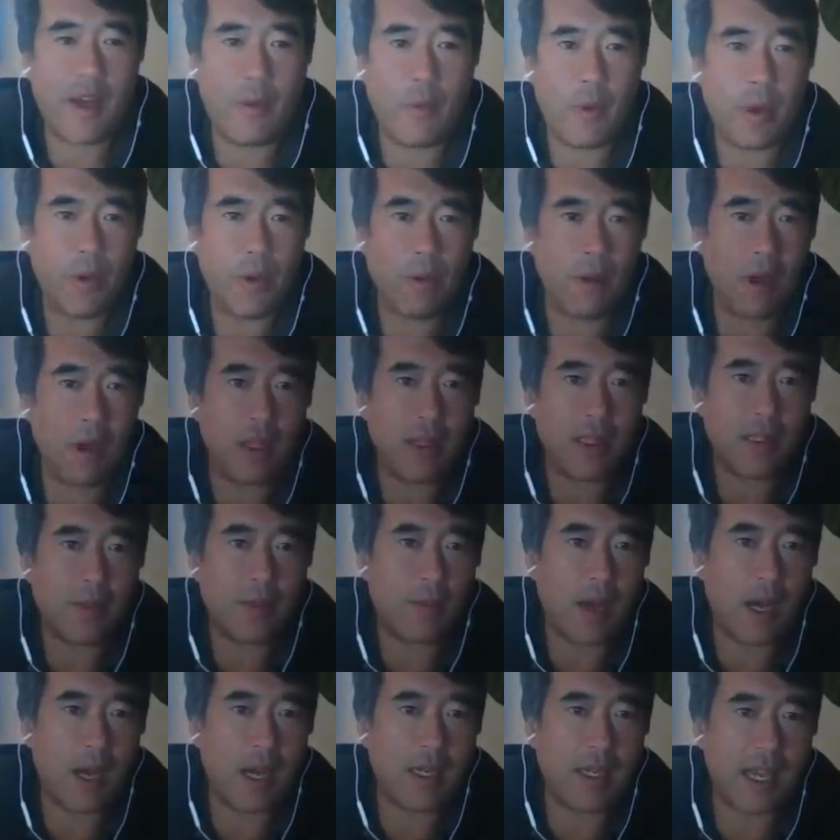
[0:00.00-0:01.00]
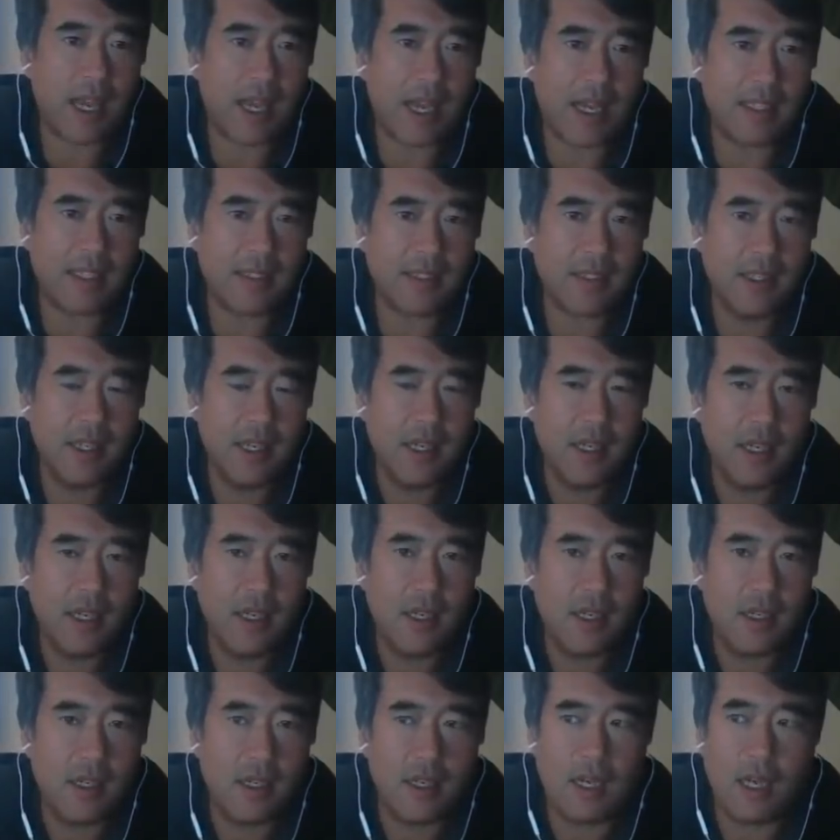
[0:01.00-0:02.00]
were on this podcast,
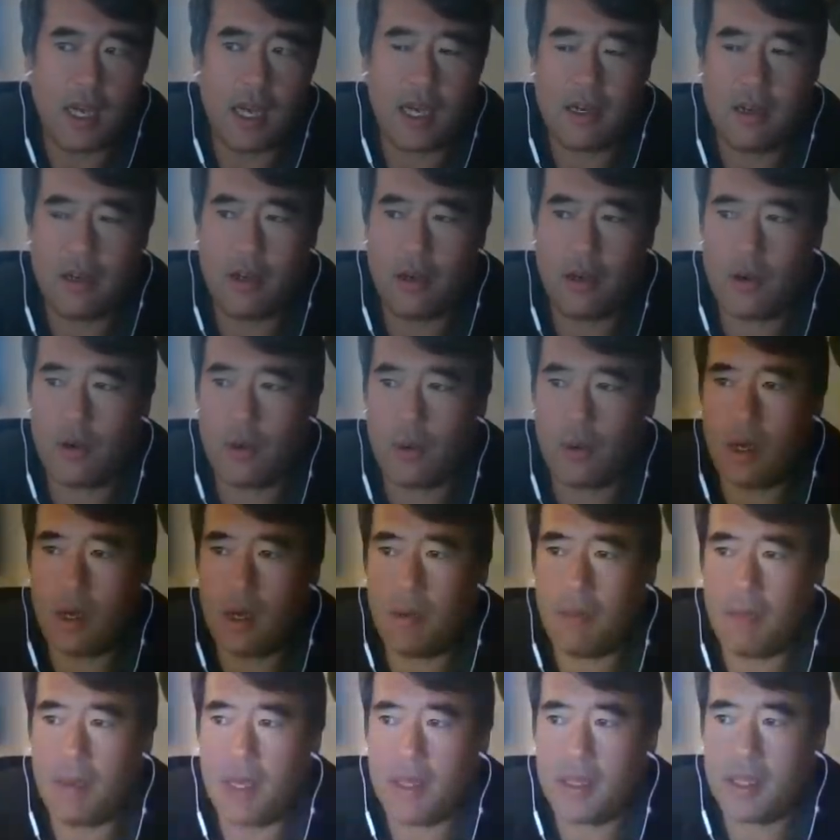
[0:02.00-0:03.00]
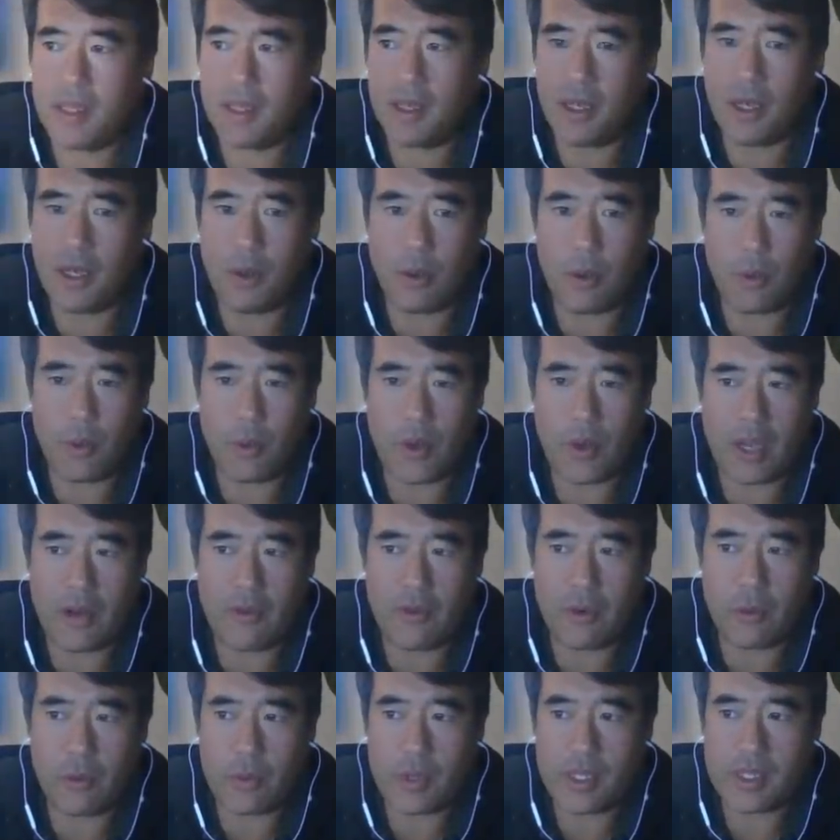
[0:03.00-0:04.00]
I don't know, a month ago or
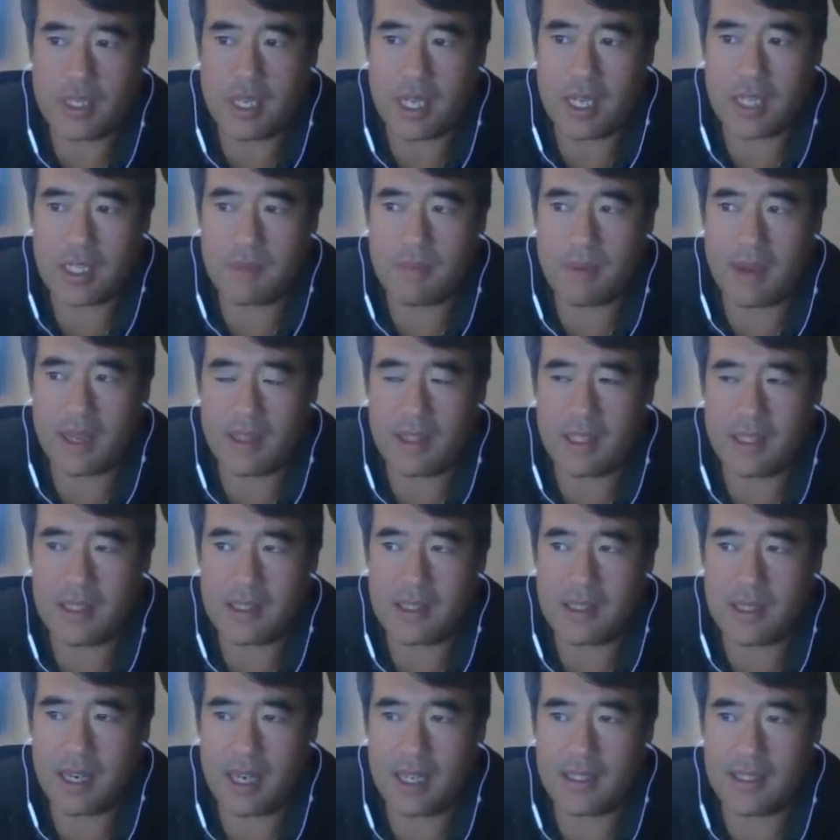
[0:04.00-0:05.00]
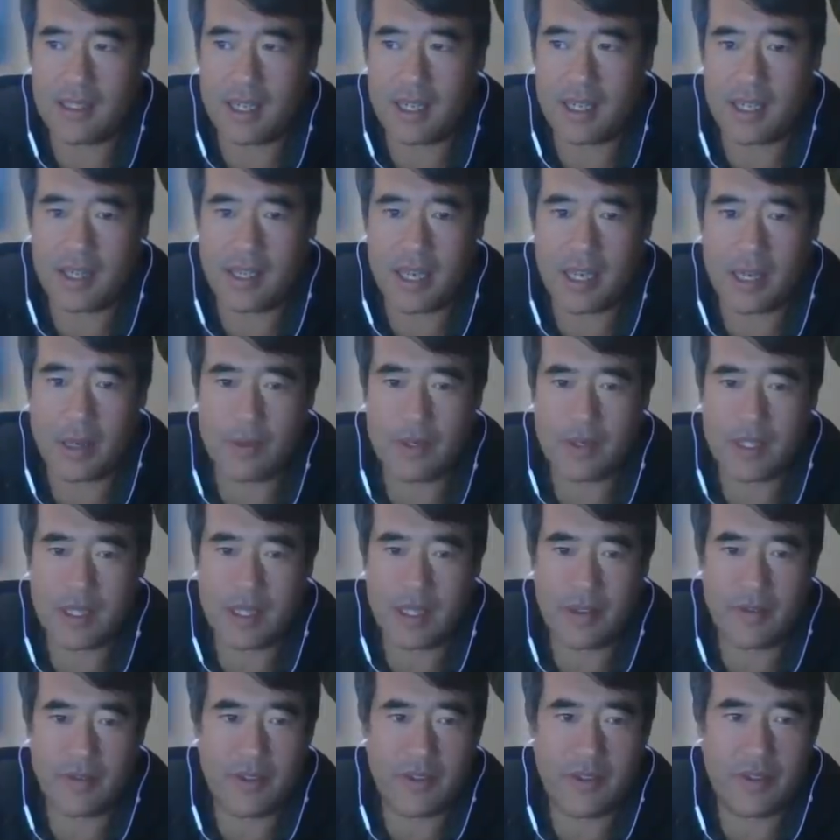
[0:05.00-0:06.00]
whatever, and we talked about this, and I said I thought it was
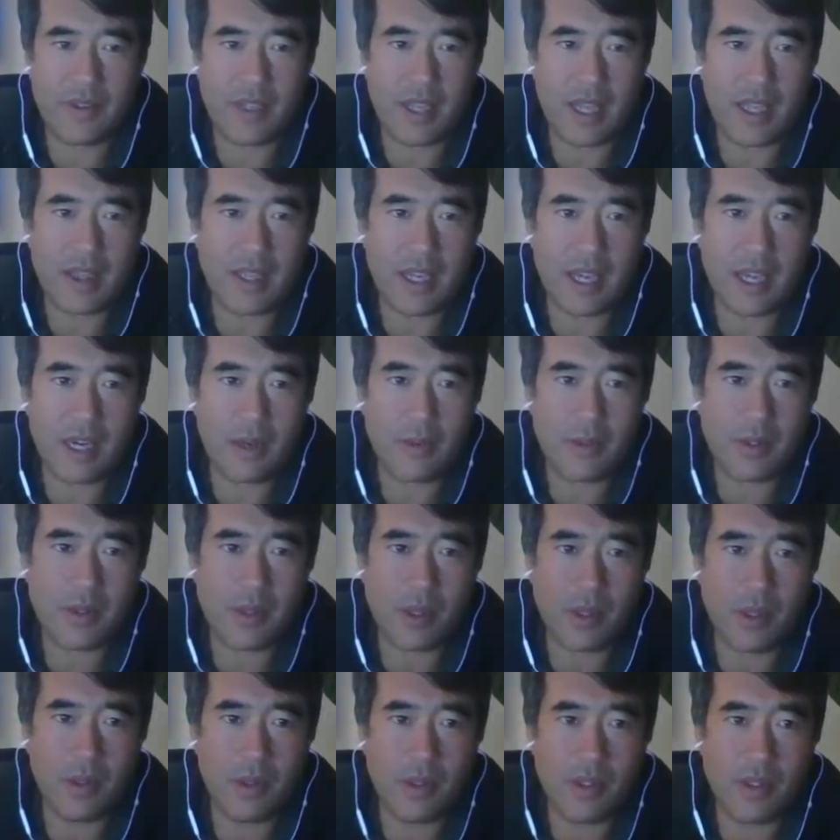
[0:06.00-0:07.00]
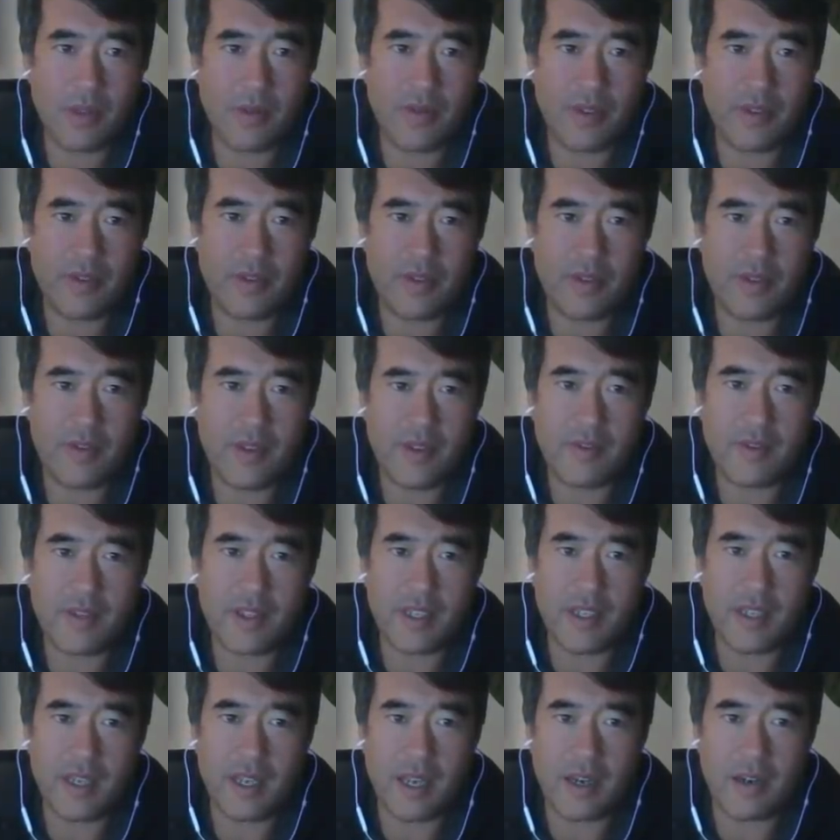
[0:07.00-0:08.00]
like a 50. I thought it was closer to
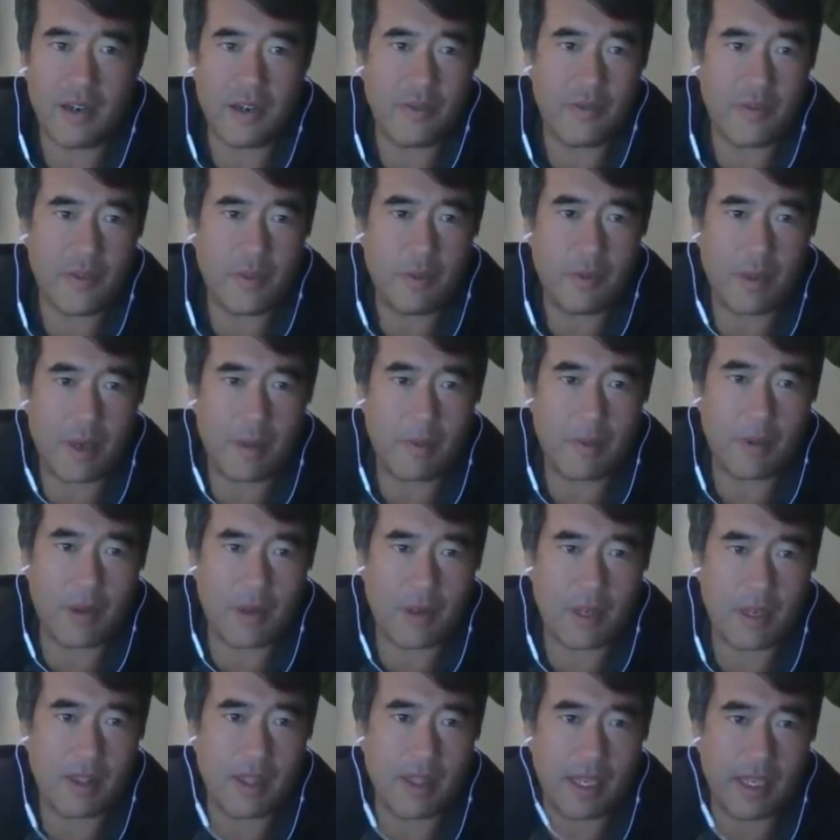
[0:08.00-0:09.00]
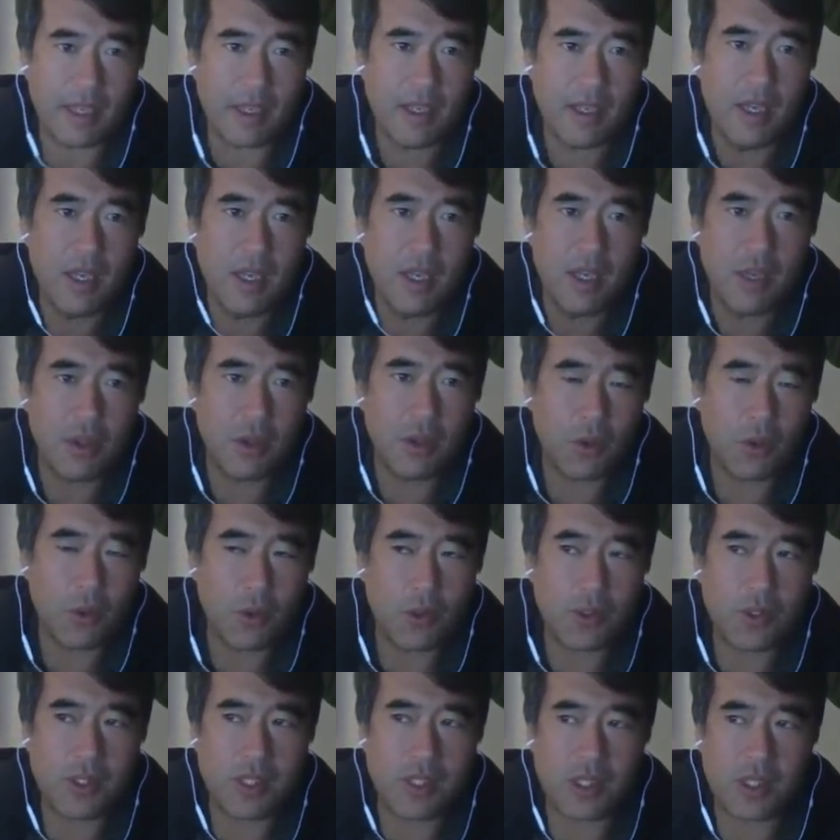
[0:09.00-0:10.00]
50-50. I don't know if you remember, and like the
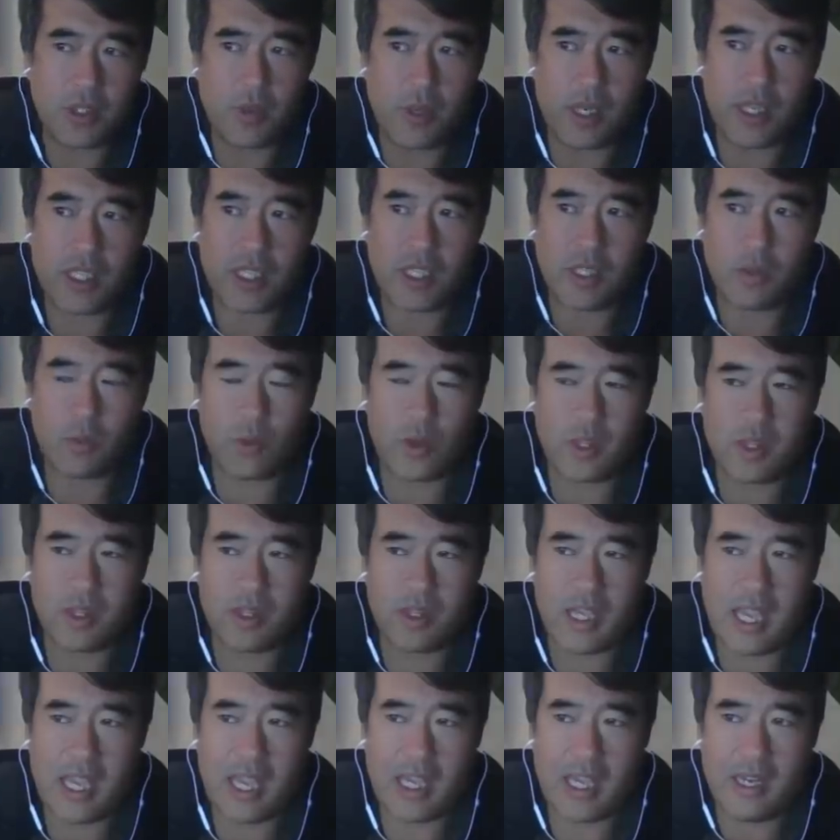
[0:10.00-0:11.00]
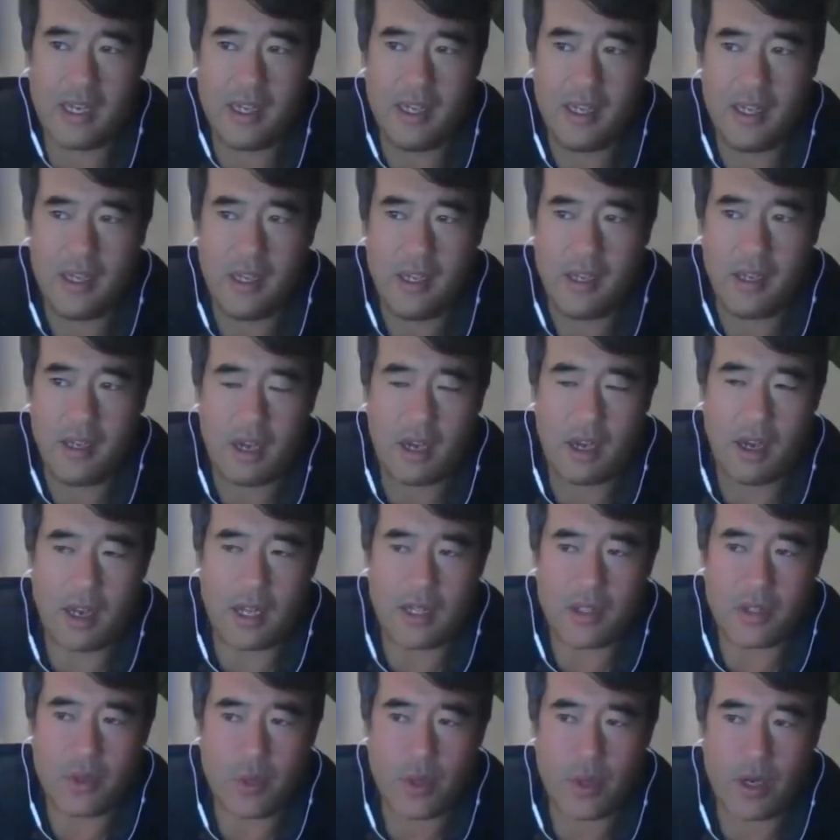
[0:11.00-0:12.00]
whole situation with Nate
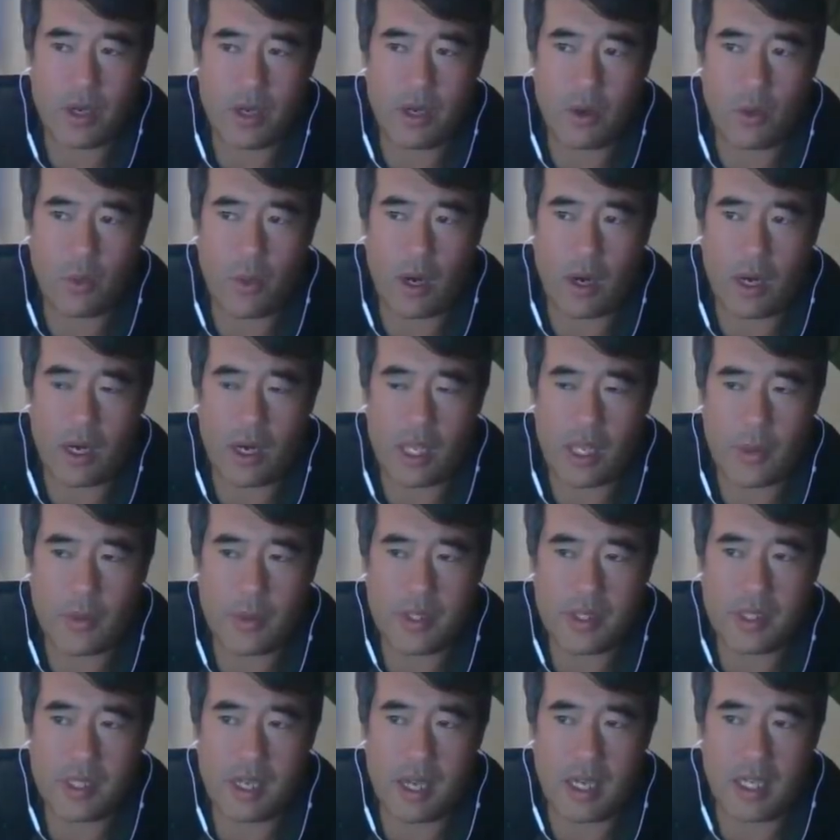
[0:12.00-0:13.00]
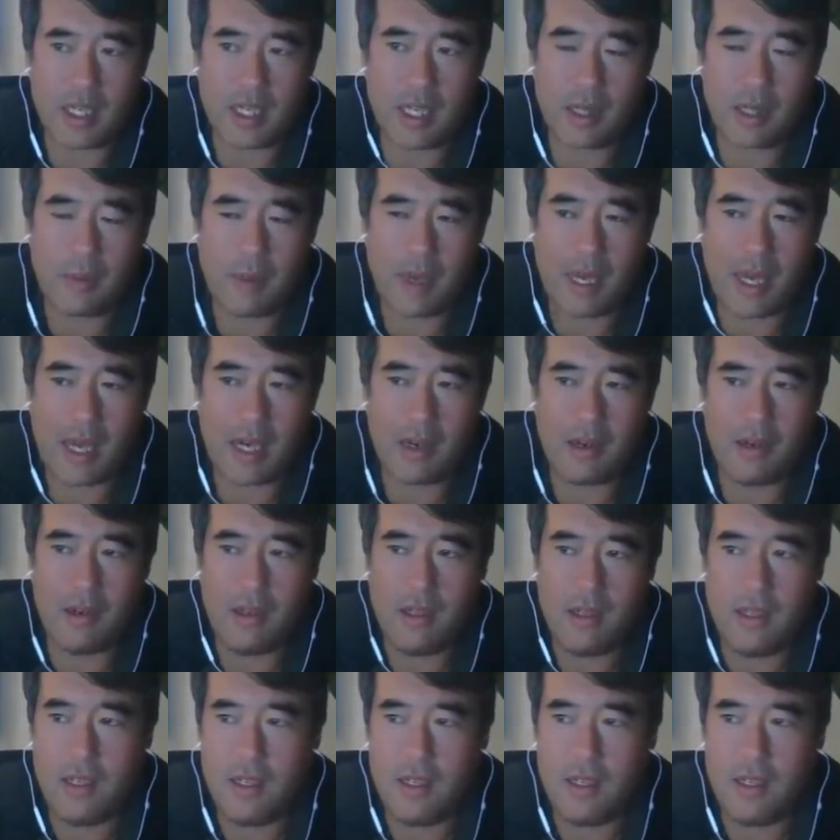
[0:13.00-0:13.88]
on Twitter where he was talking about,